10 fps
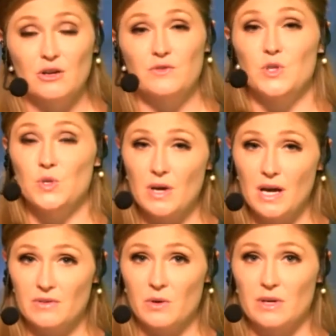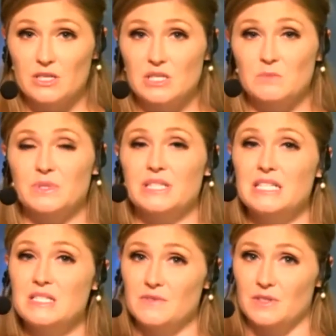If you have a question,
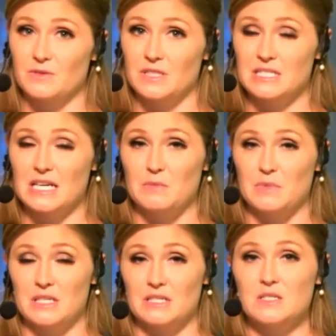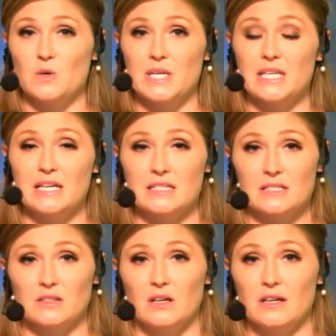please feel free to type it in so we can
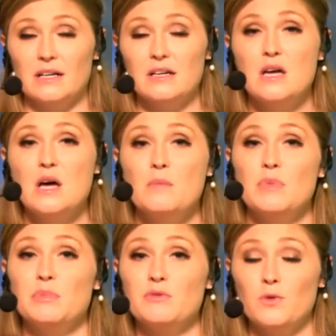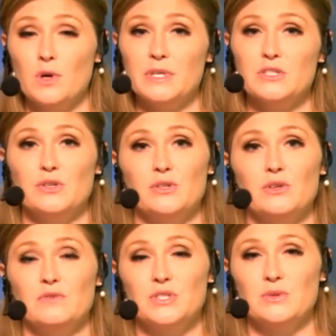ask Laura. But before we turn it
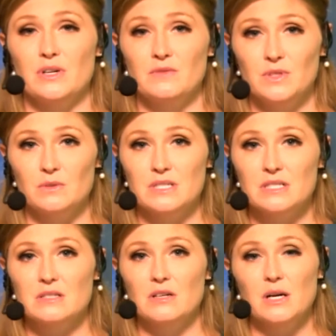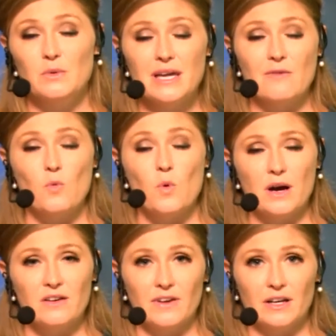over to our viewers, Laura, we have
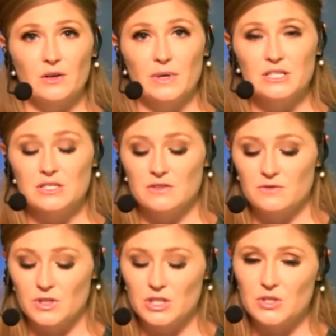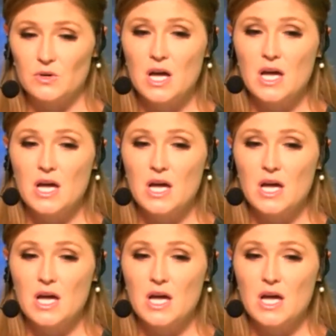one final question for you.